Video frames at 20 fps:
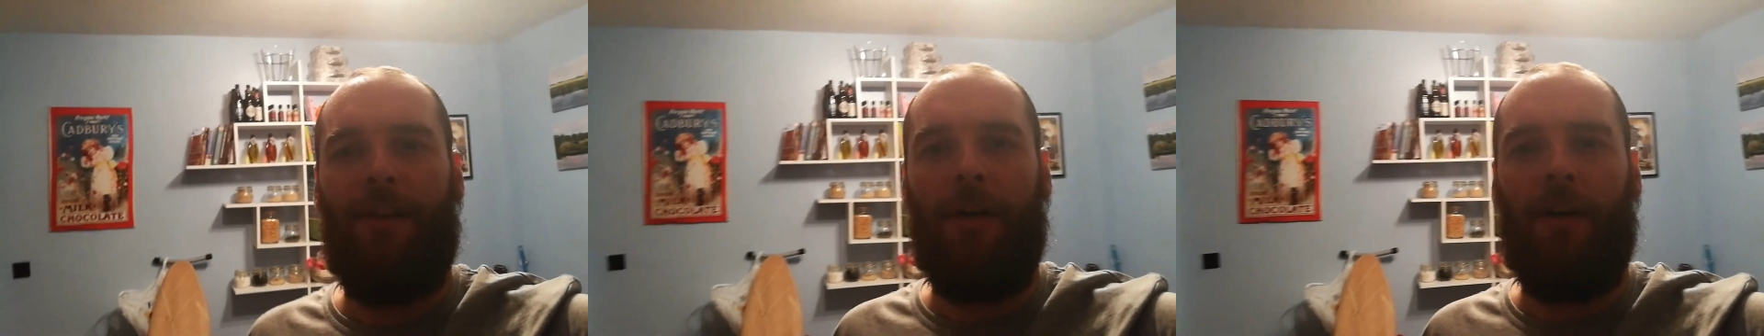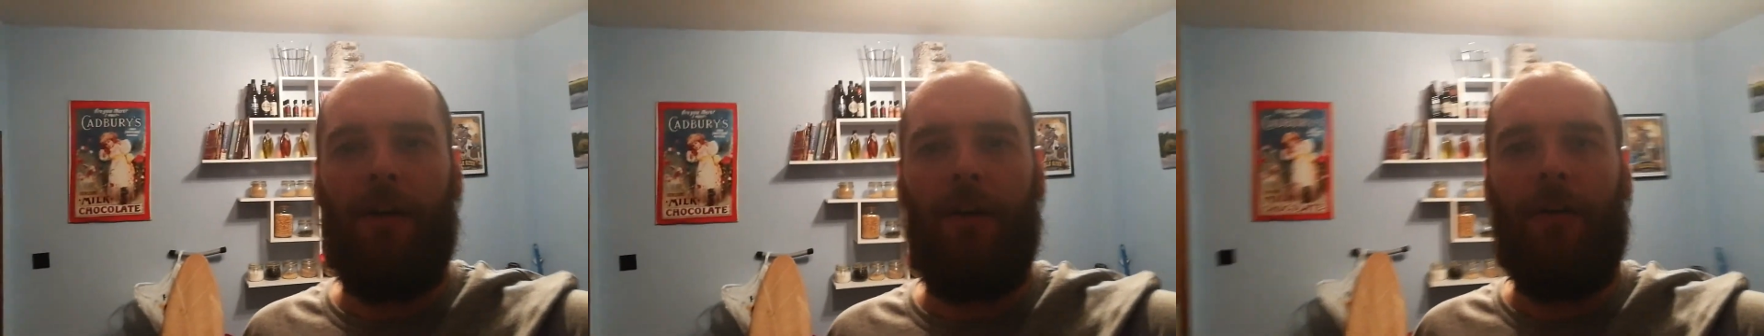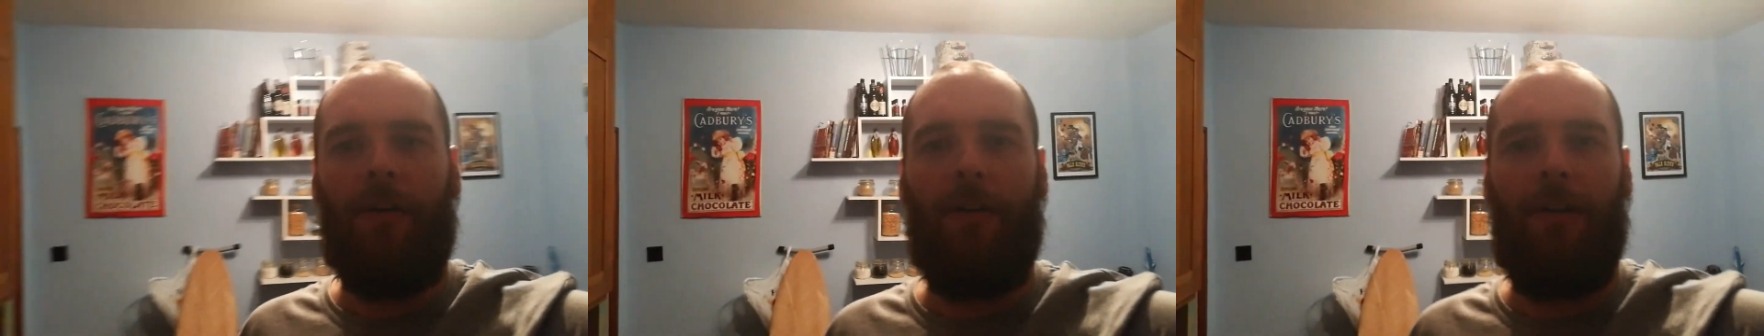
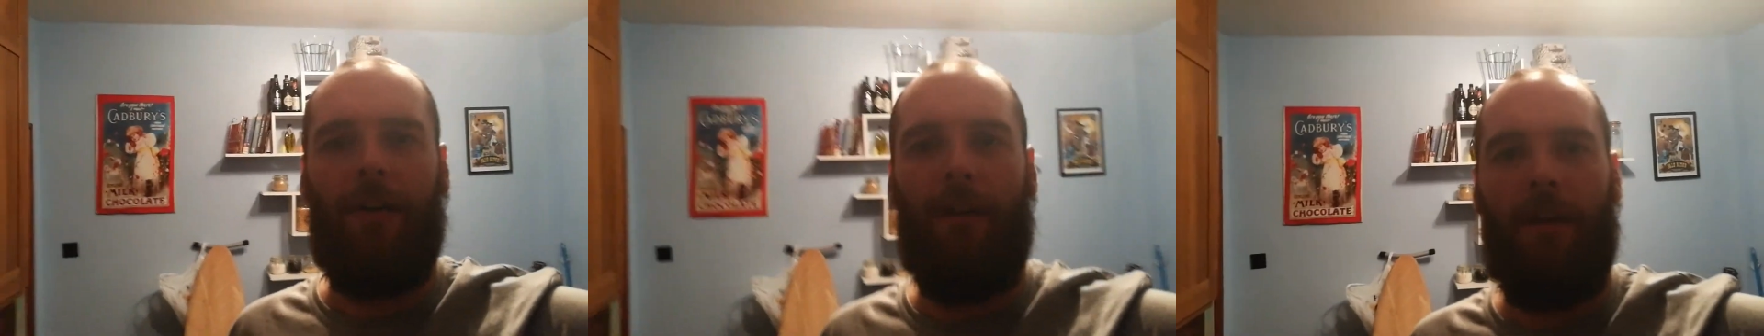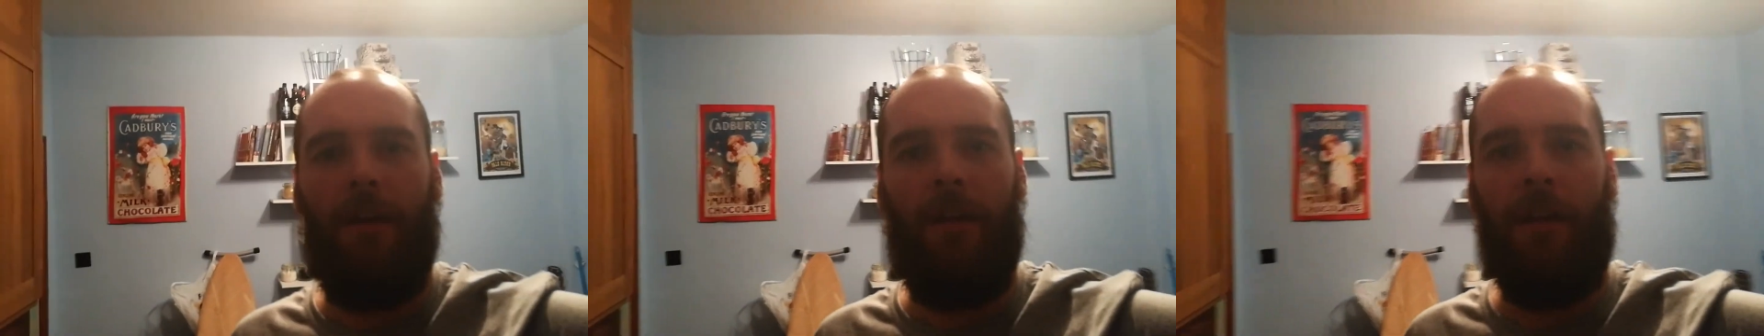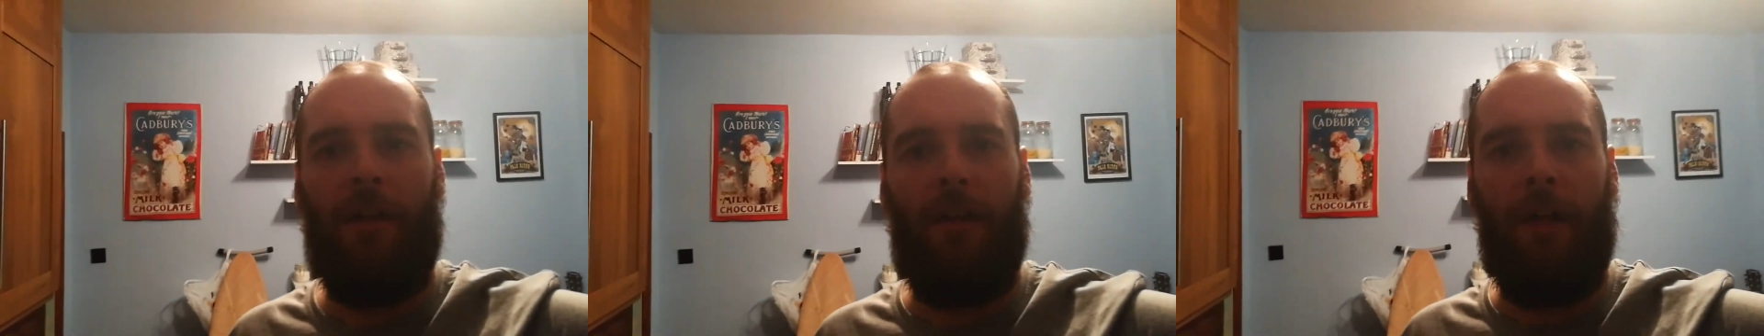a
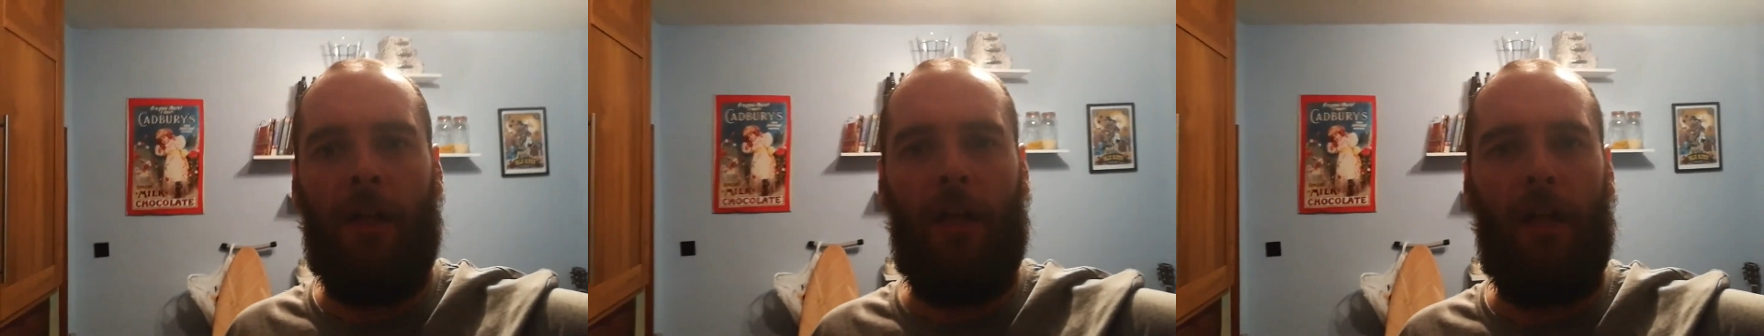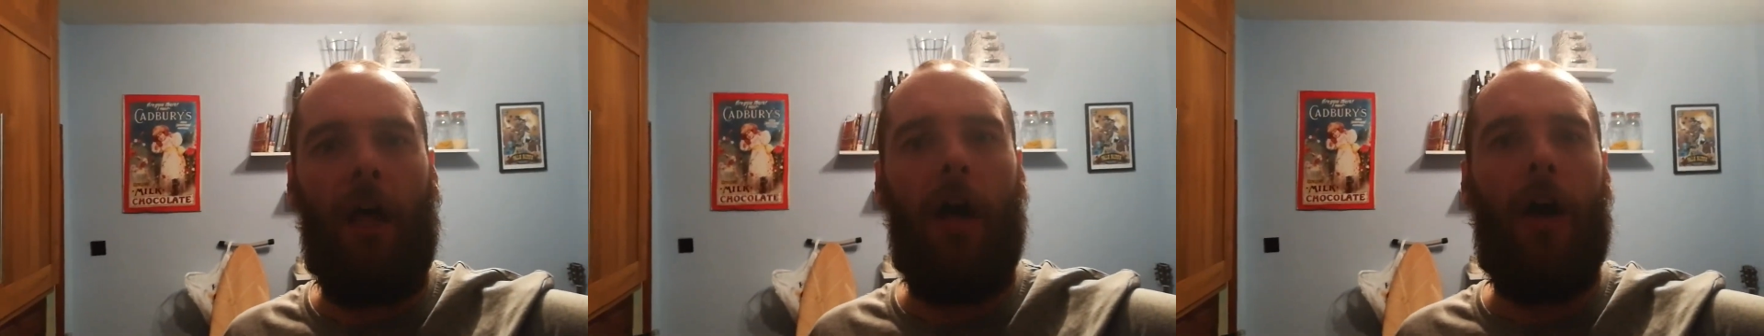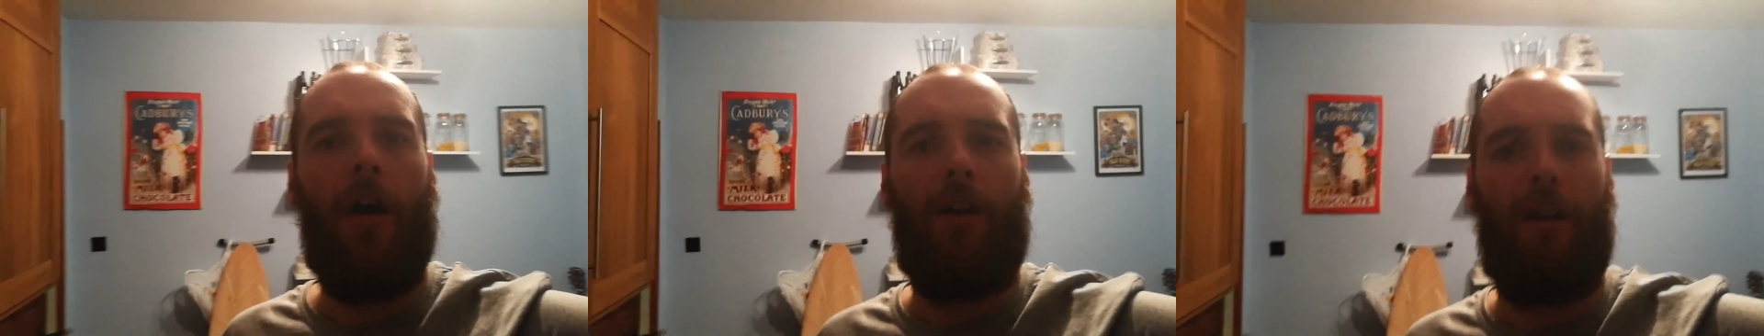
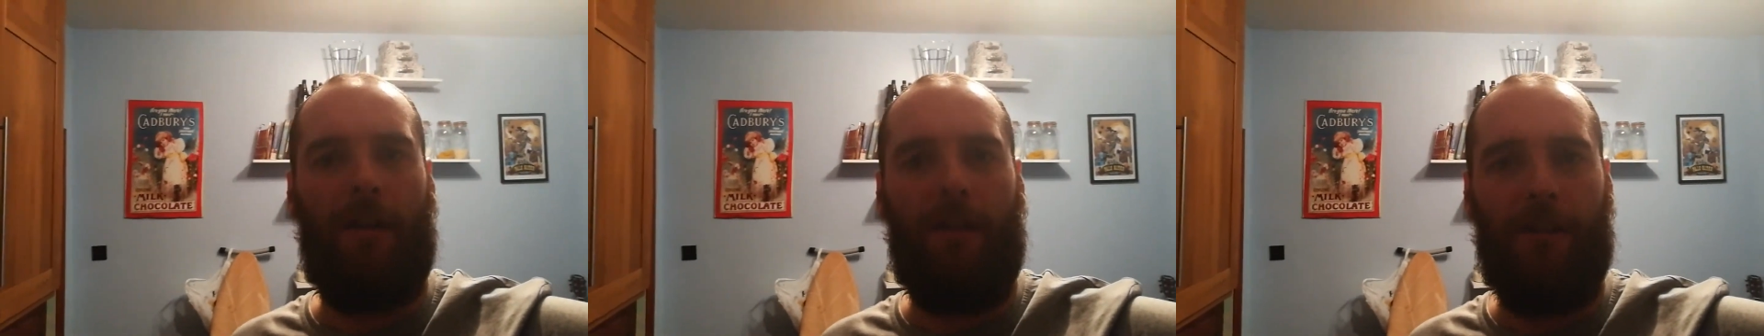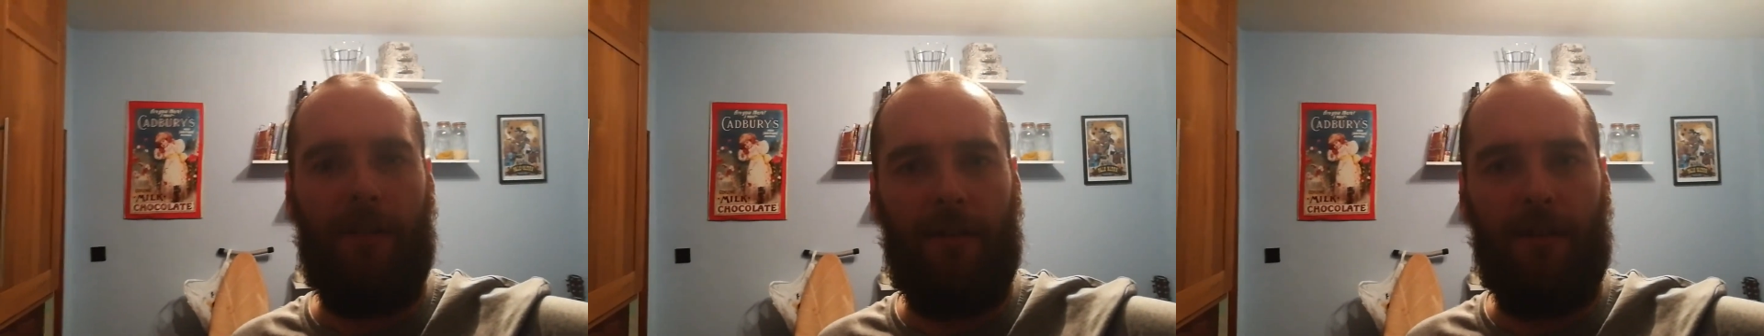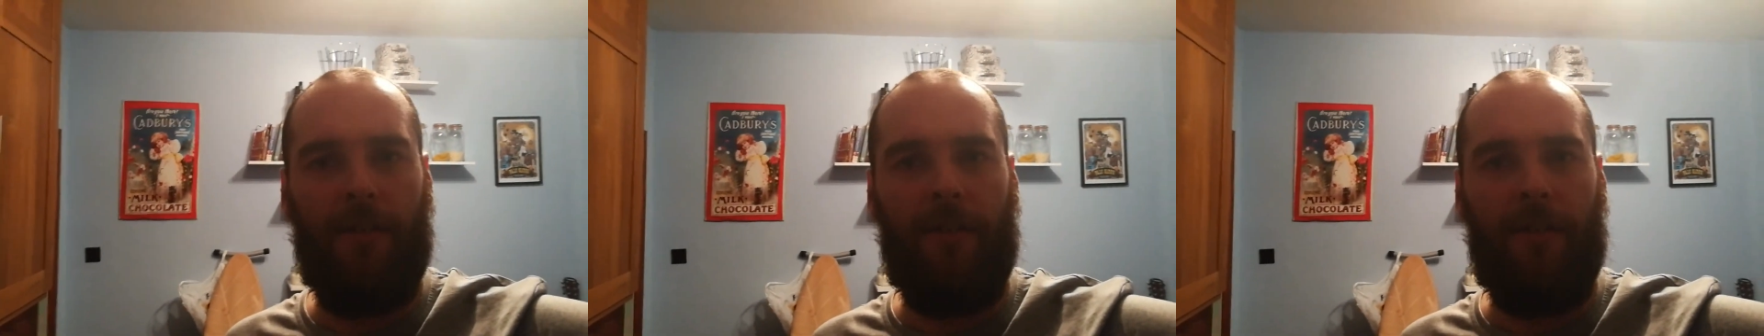lager,